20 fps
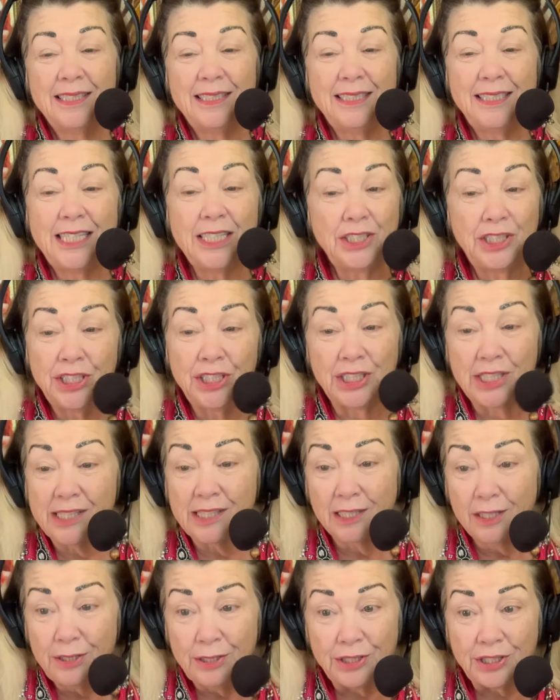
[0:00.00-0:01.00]
Did you just
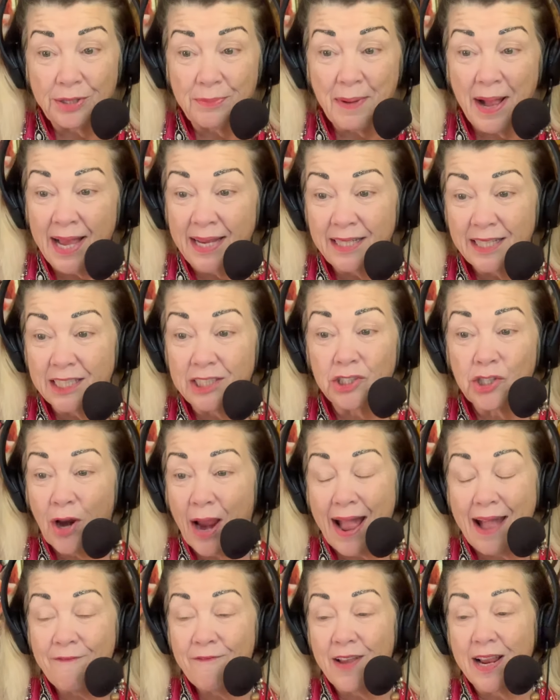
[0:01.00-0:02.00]
lose your mind in
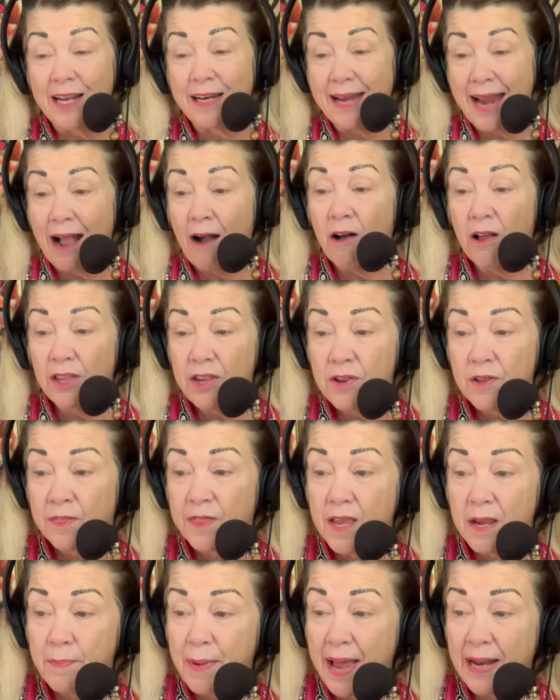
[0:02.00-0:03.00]
traffic and now all you can
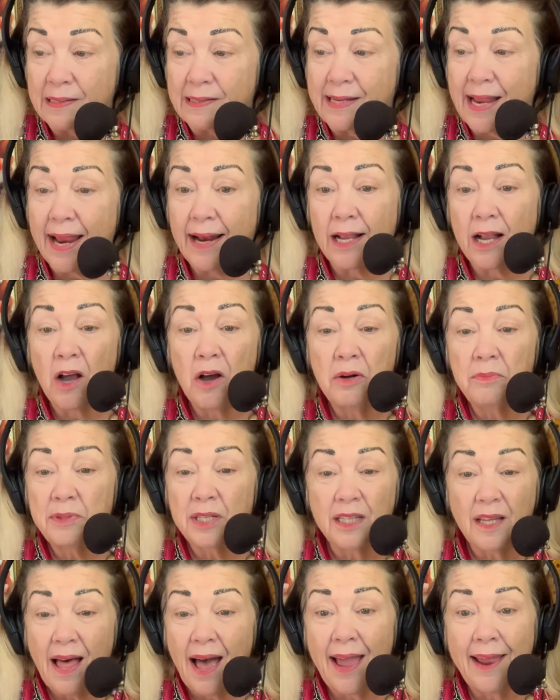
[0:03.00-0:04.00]
think about is getting home to
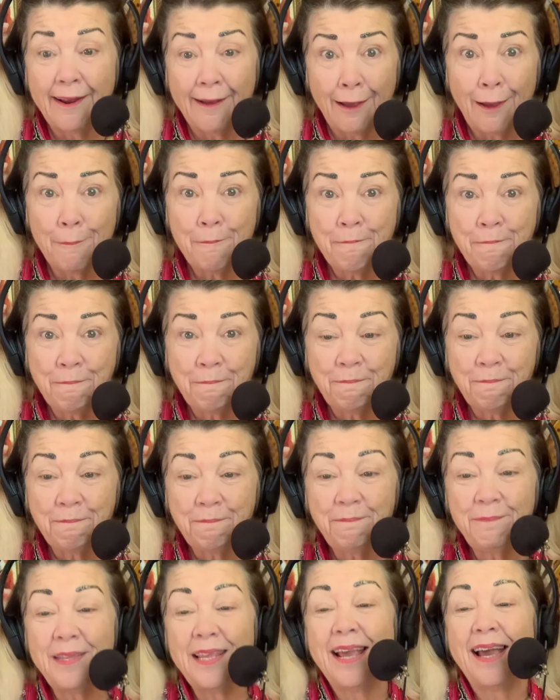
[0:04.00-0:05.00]
light up?
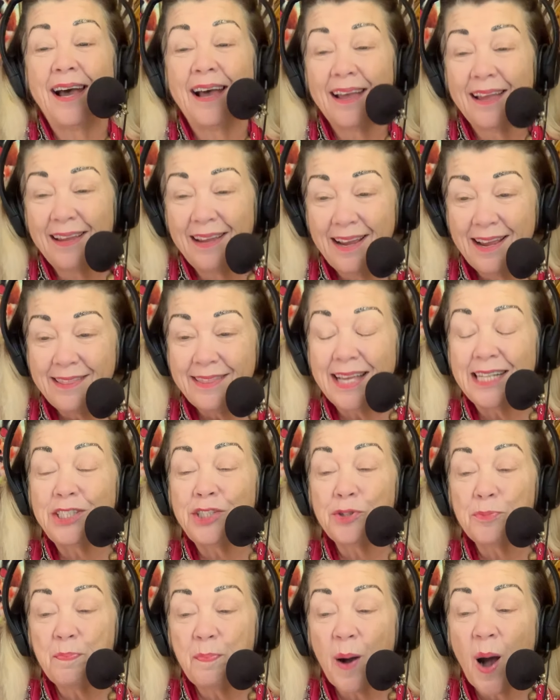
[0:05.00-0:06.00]
Yeah, that's
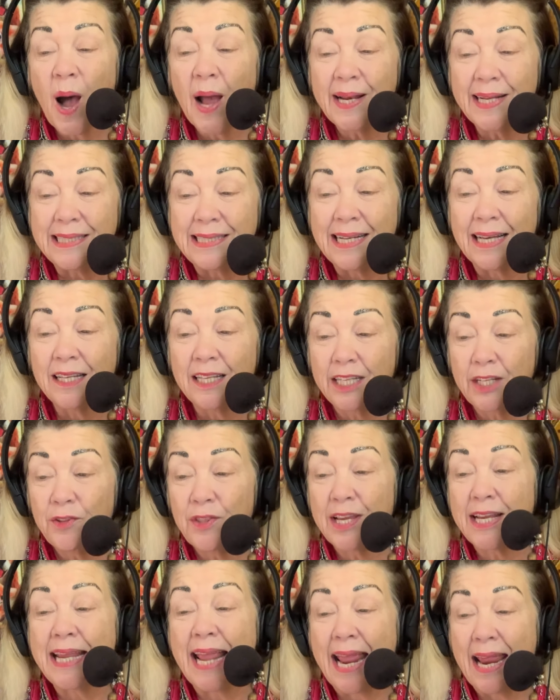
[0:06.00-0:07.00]
your body telling you
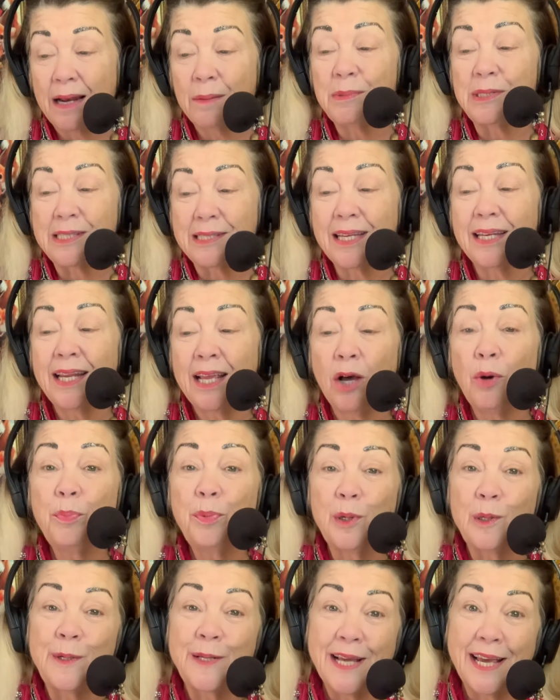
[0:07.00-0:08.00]
that cannabis can help
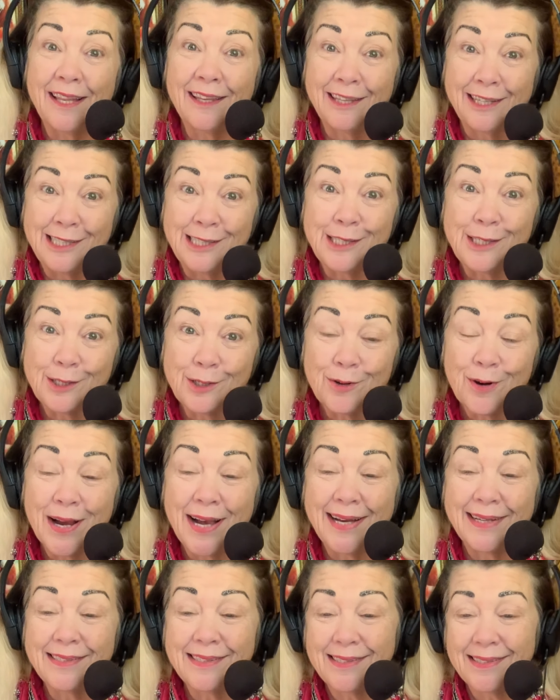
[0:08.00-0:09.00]
your daily
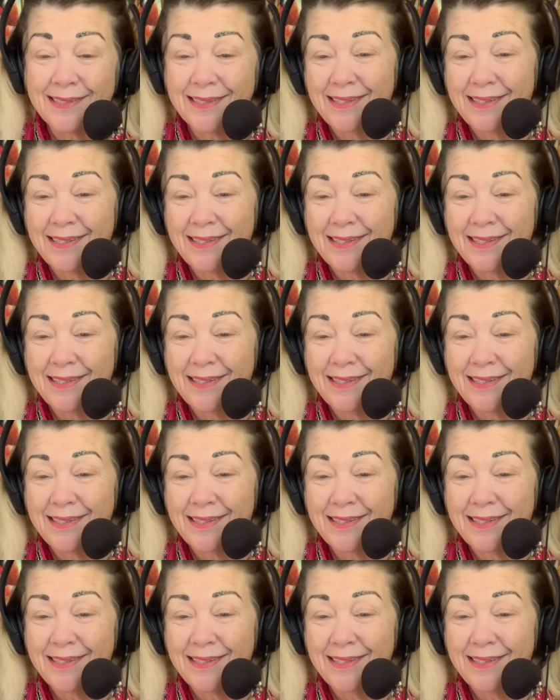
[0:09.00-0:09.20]
stress.